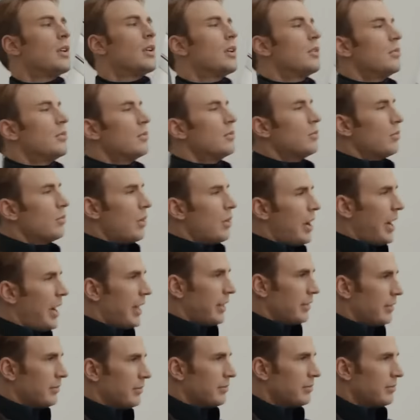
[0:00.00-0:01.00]
Is this the right
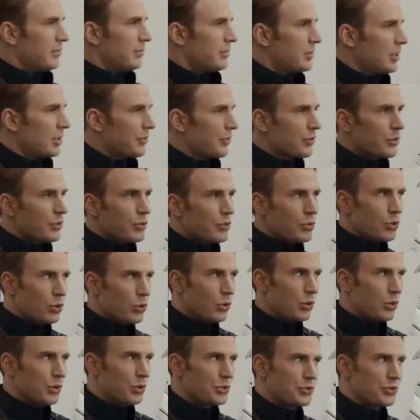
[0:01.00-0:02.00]
moment to broach the
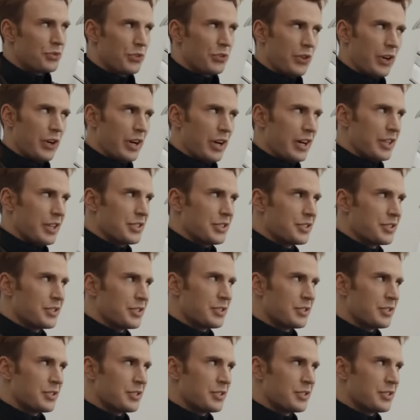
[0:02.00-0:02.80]
question of recasting?